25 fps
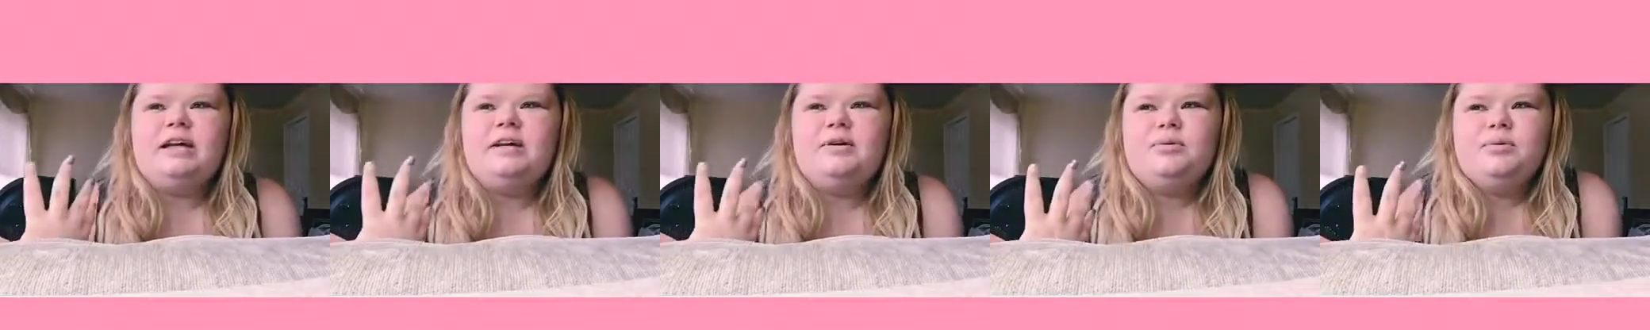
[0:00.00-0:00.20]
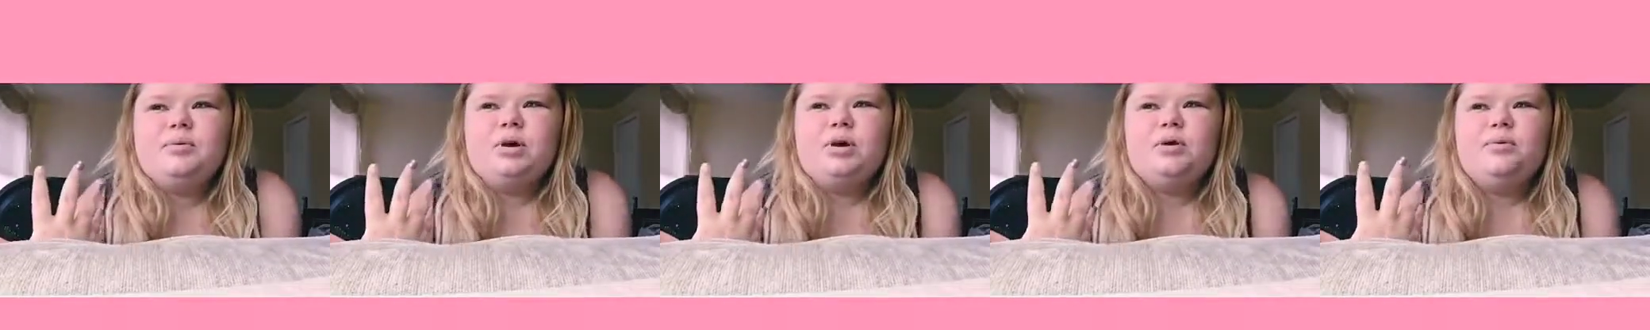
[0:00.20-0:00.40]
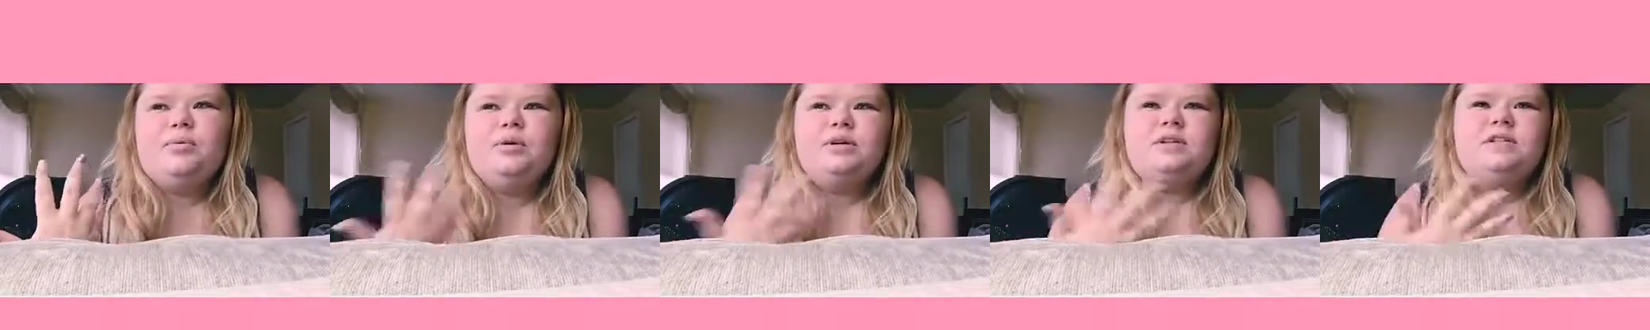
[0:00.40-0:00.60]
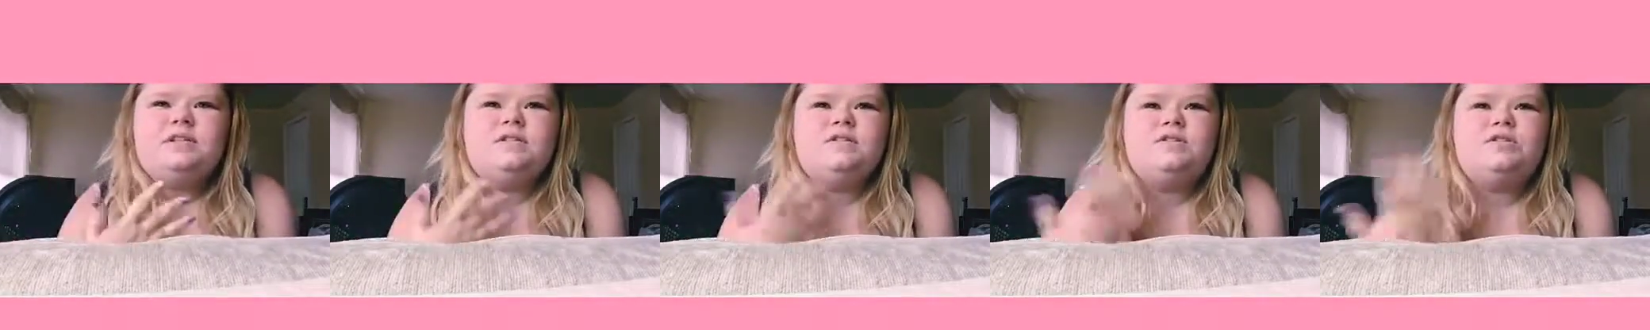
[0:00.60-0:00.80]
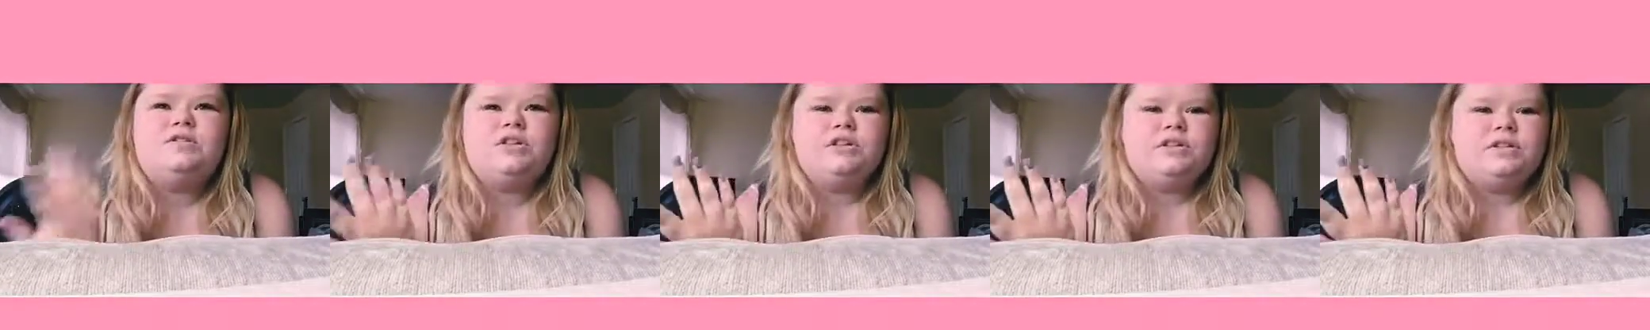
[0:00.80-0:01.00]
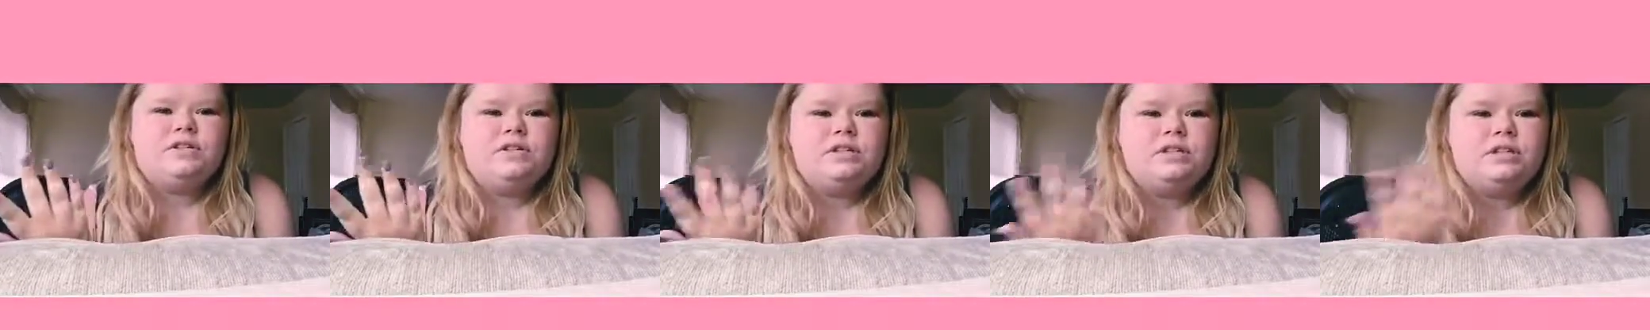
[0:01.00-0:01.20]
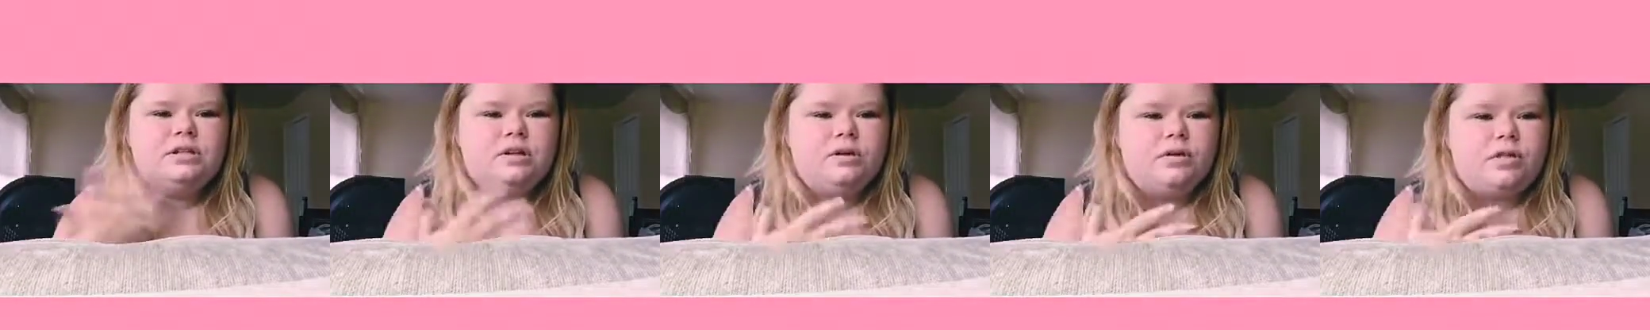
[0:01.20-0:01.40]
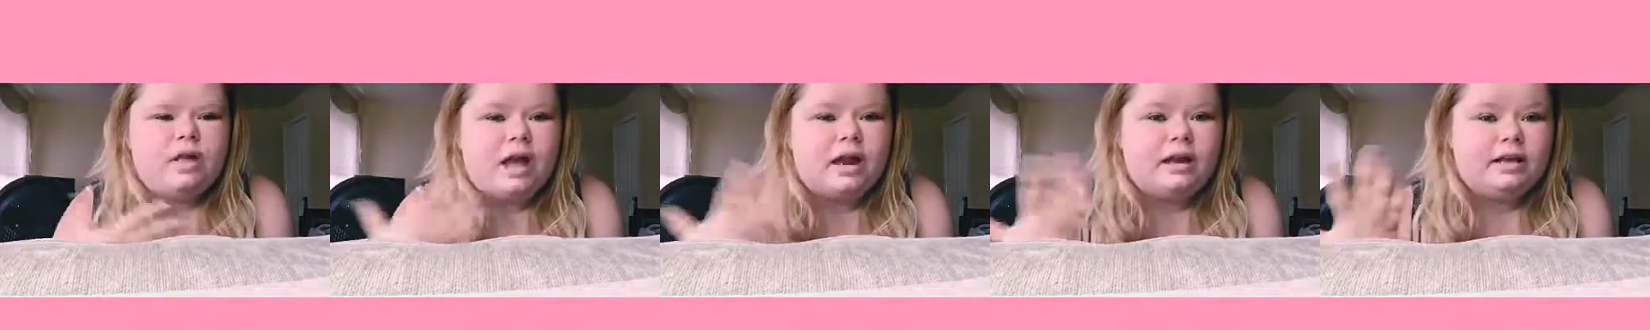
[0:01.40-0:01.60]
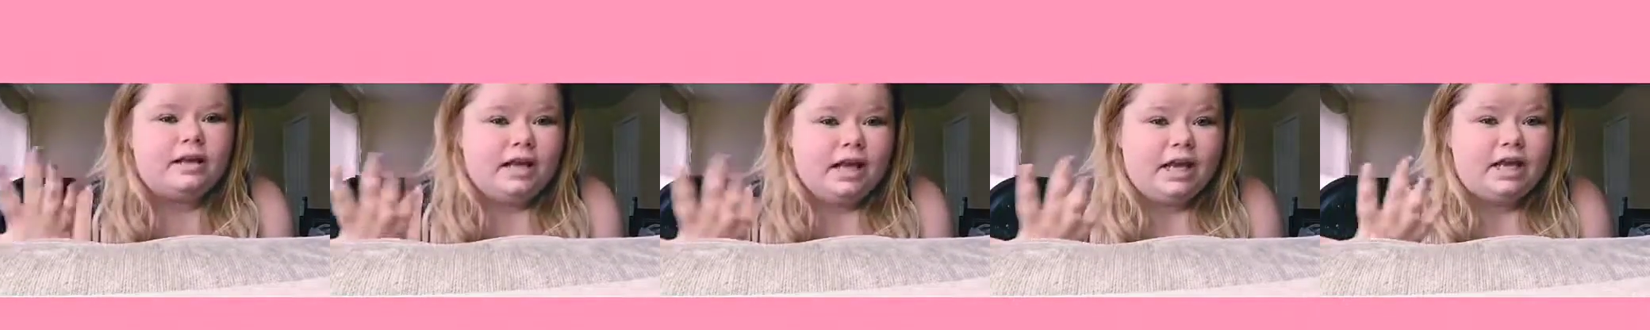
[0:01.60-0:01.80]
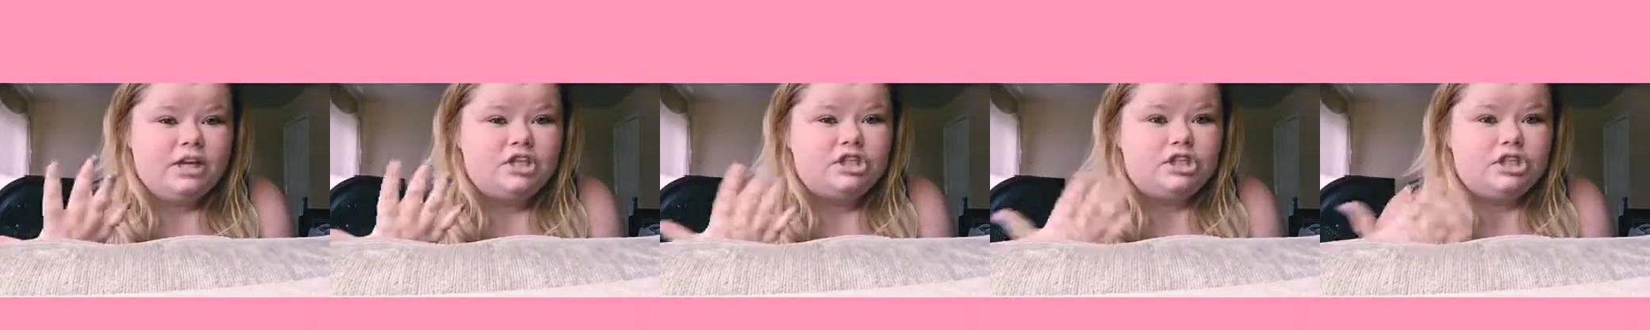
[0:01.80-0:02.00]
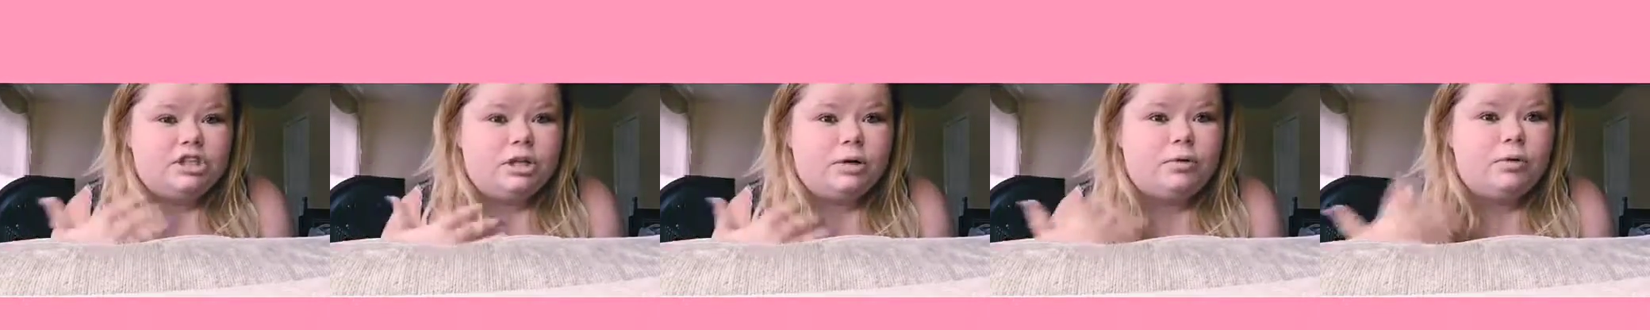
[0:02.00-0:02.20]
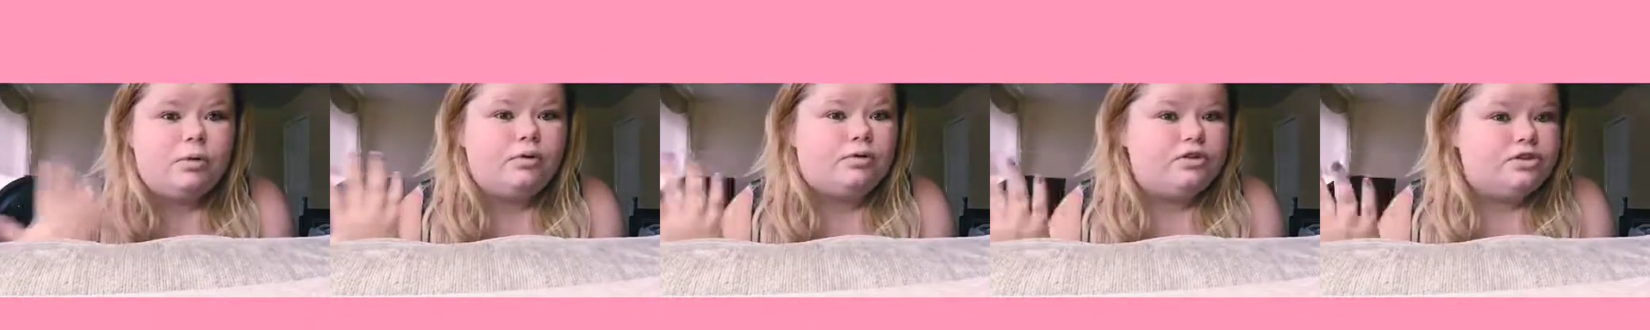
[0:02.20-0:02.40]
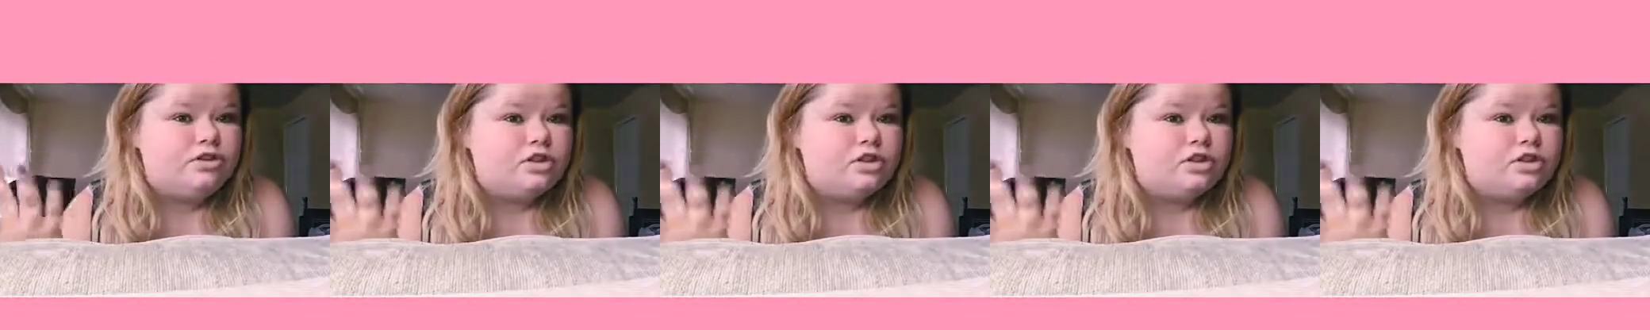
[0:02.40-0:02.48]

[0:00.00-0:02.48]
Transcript: it wasn't just, you know, that occasion. There were